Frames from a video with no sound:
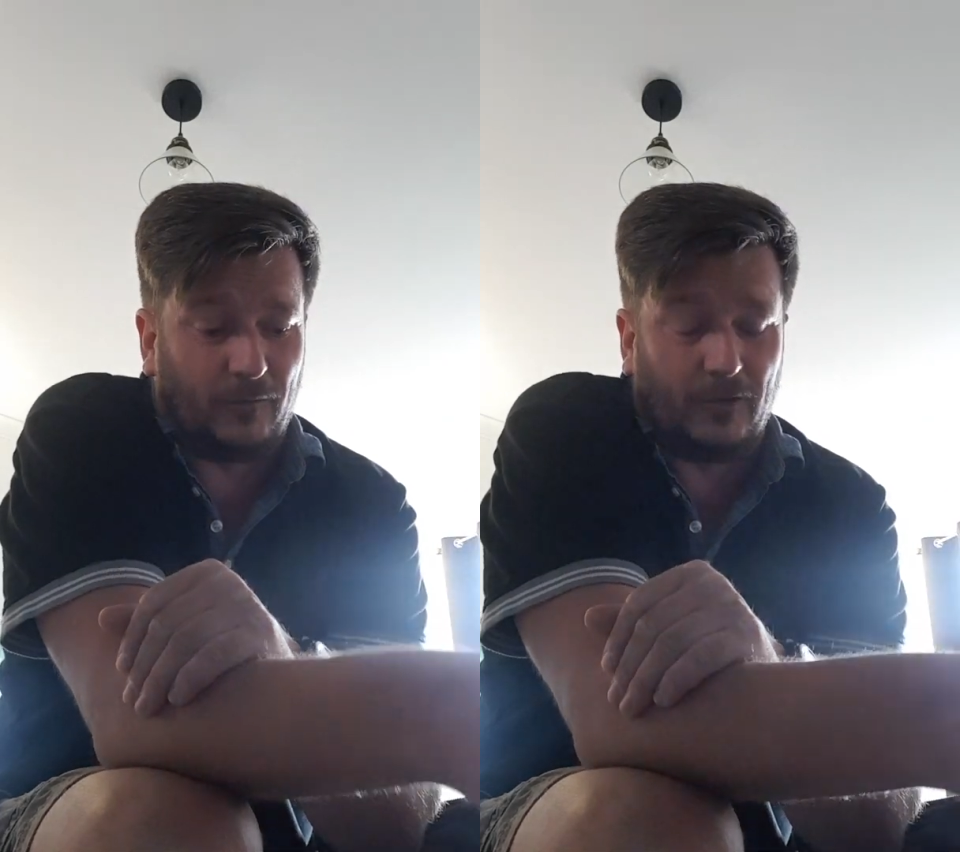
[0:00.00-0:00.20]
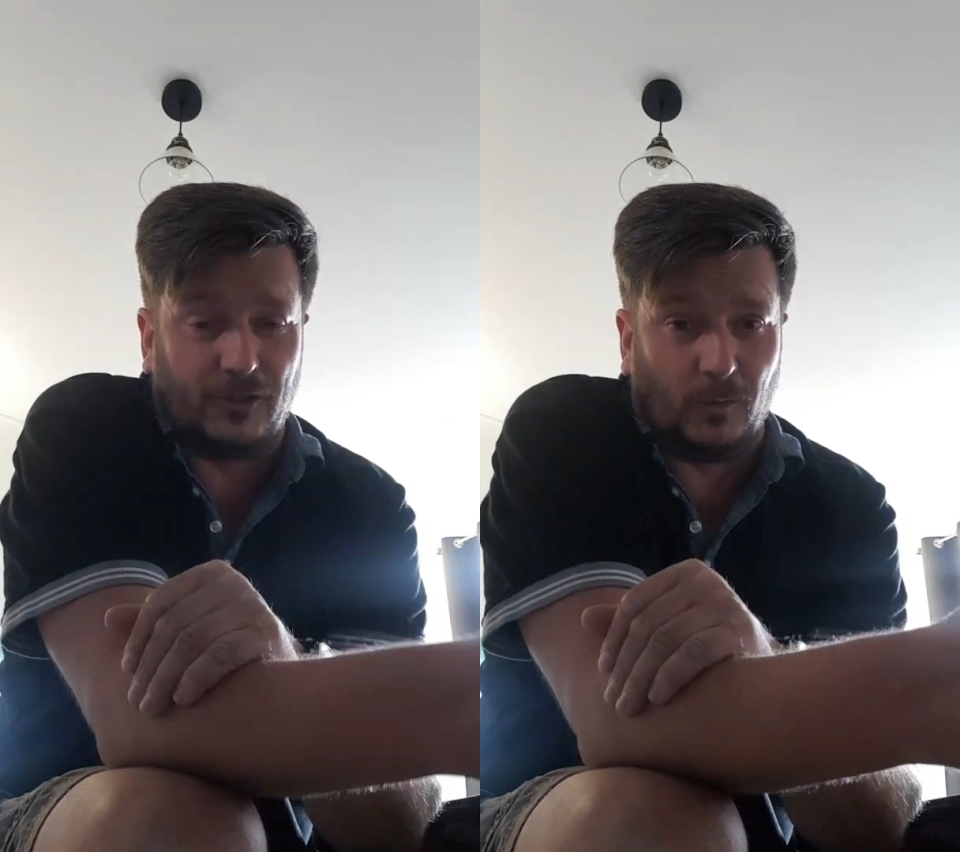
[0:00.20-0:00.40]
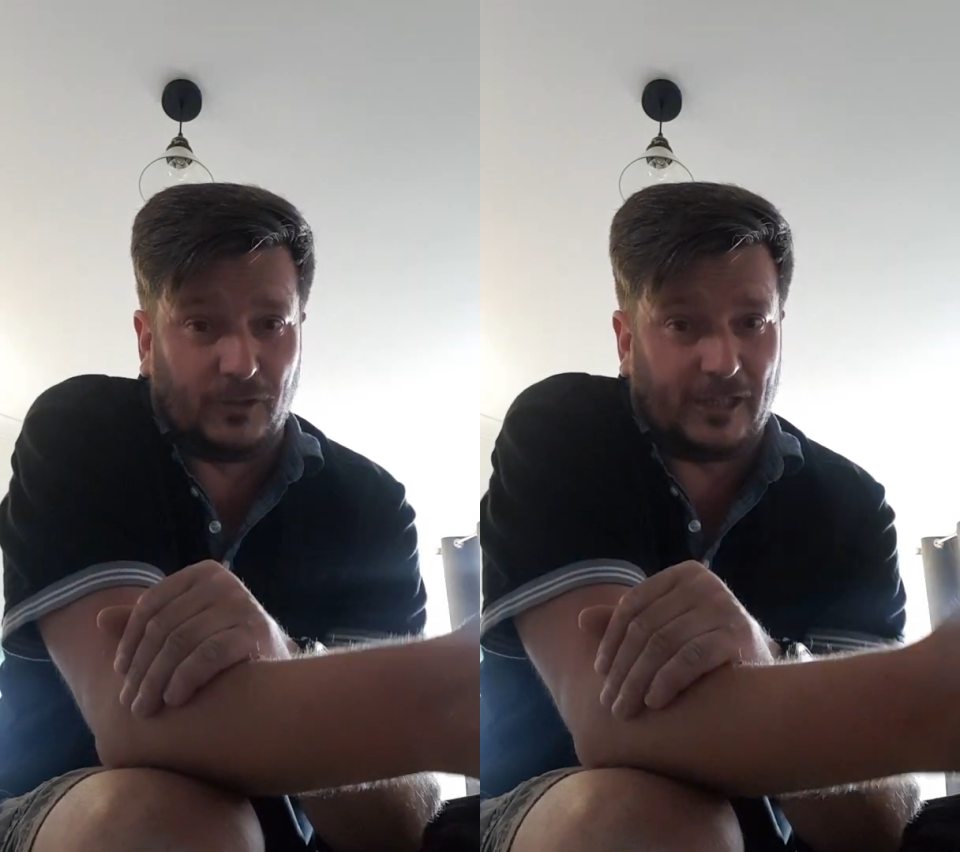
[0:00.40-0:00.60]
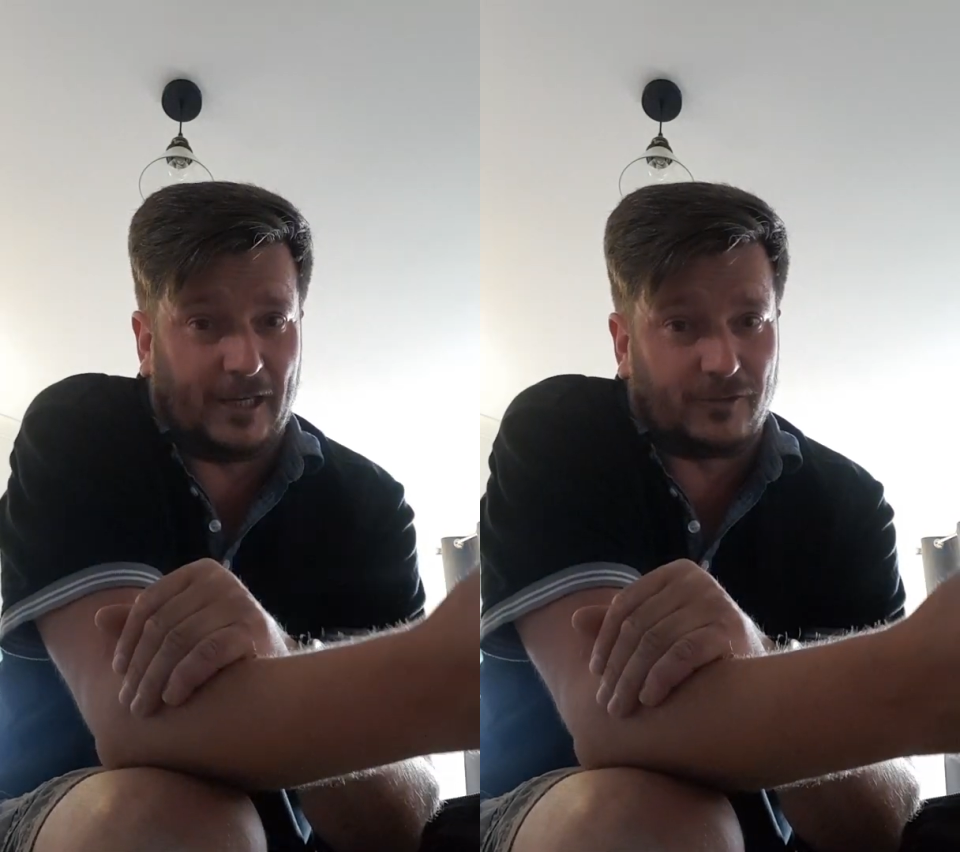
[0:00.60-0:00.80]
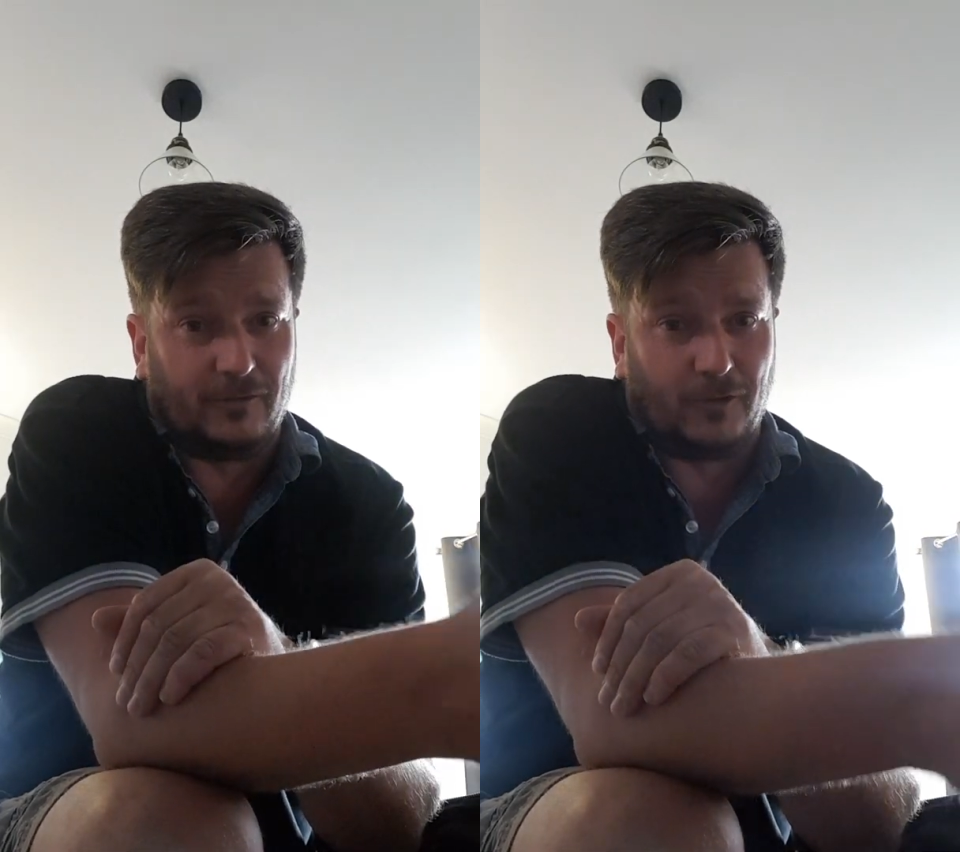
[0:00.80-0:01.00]
for a dual
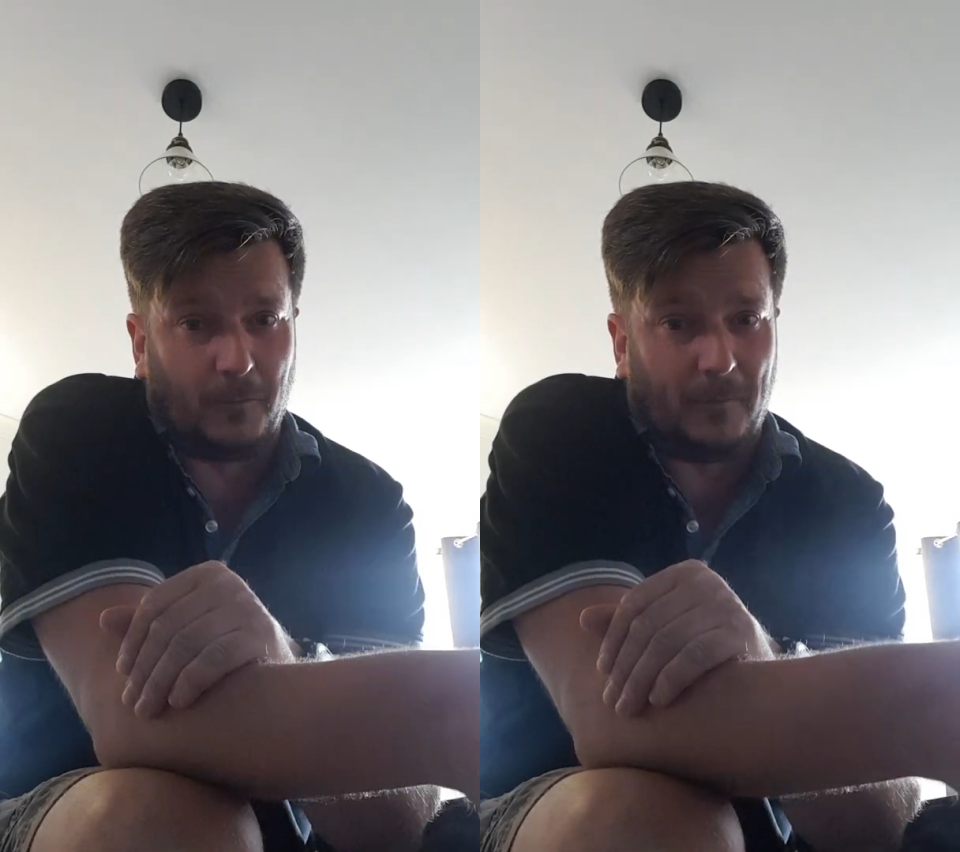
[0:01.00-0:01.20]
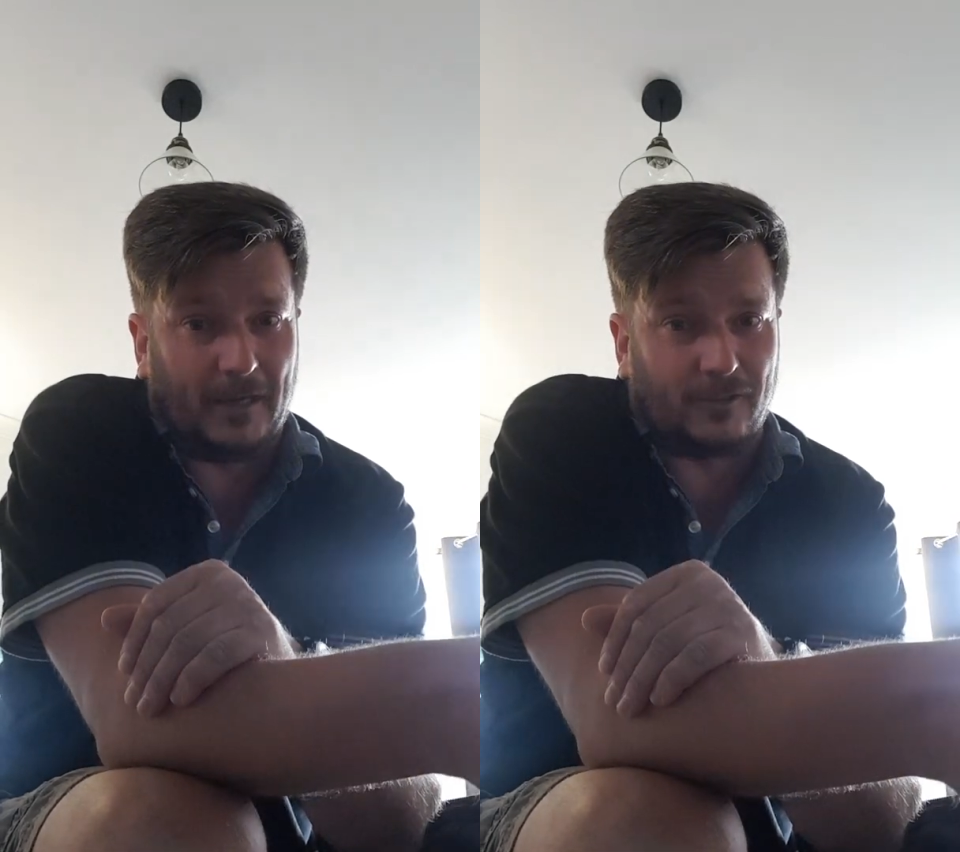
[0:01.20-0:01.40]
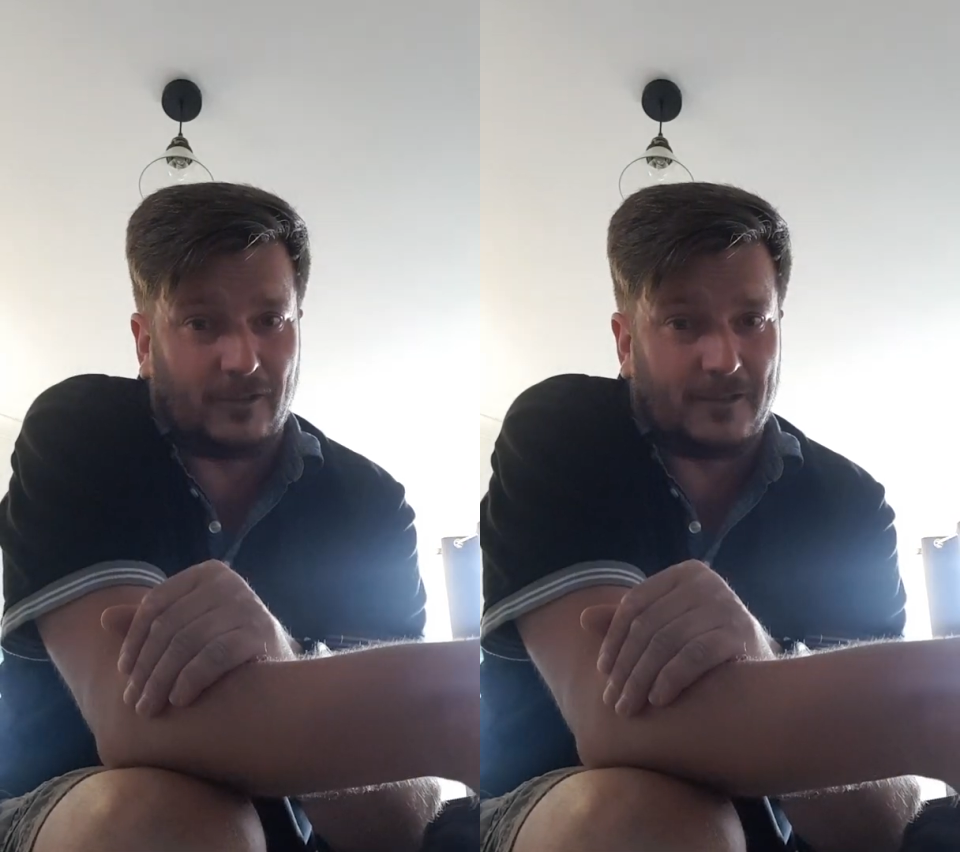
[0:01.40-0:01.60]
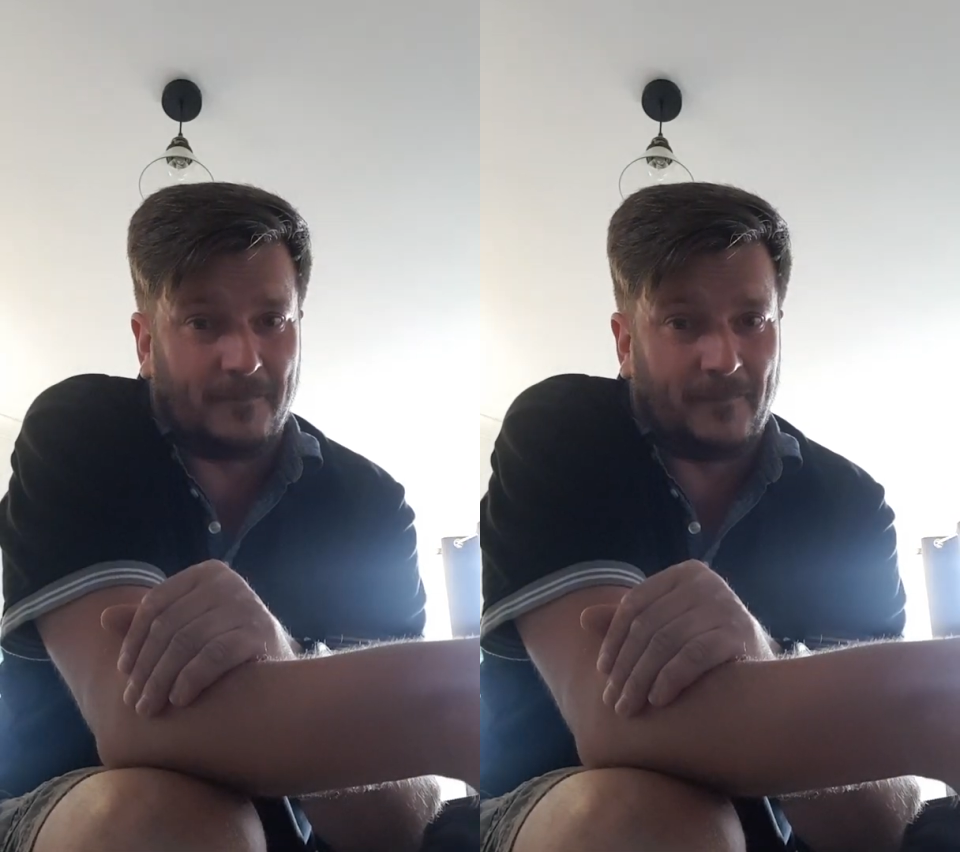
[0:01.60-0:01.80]
charger and double batteries.